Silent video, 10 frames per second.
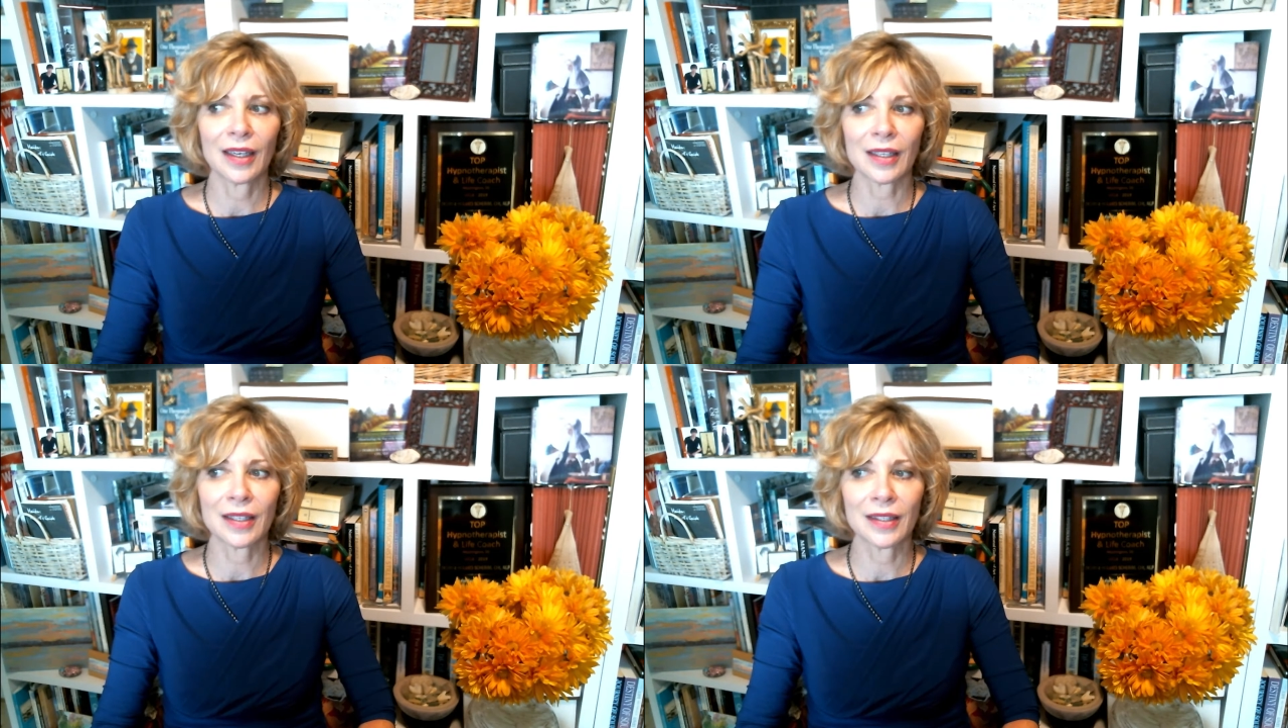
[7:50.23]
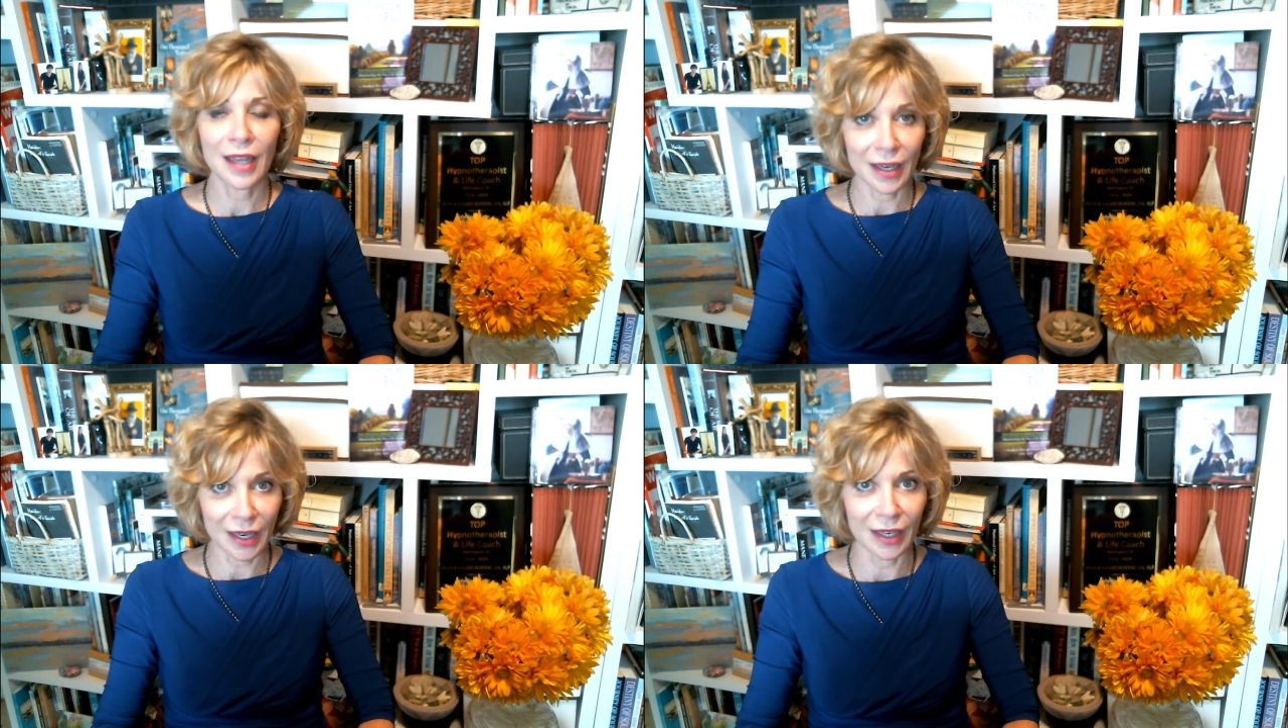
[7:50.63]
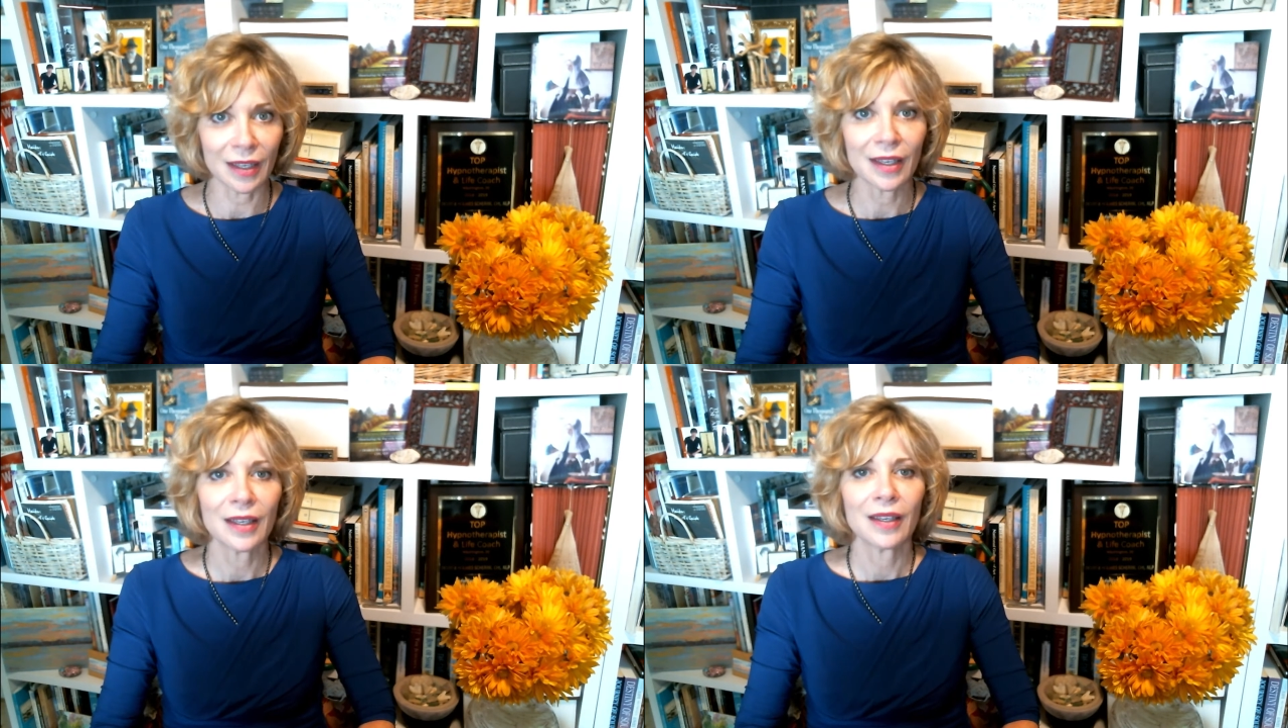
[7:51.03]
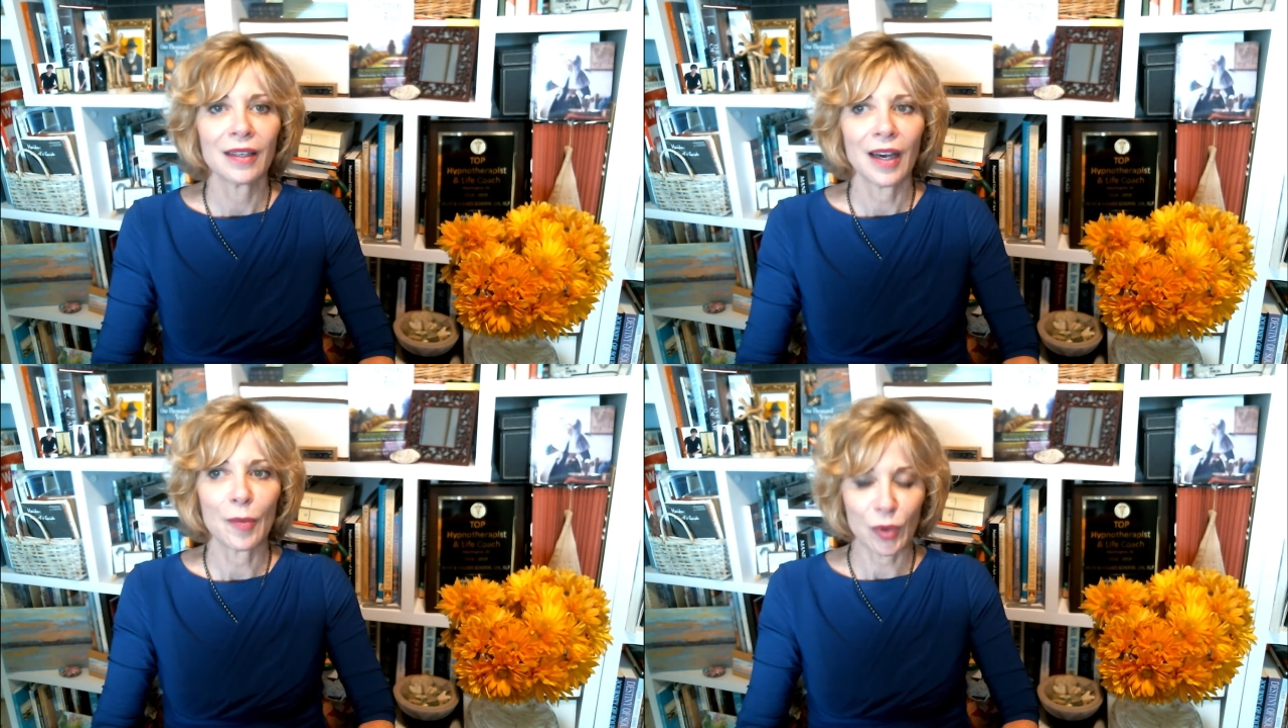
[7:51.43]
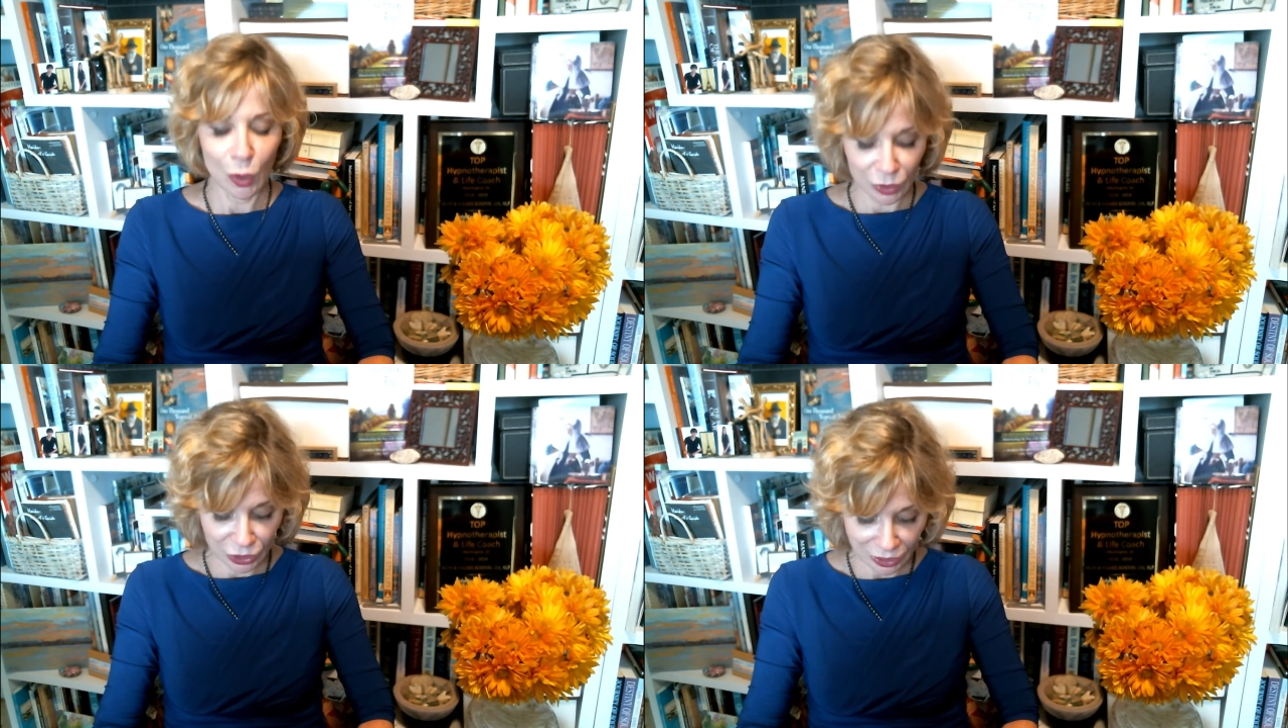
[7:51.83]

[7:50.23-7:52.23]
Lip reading: studied approach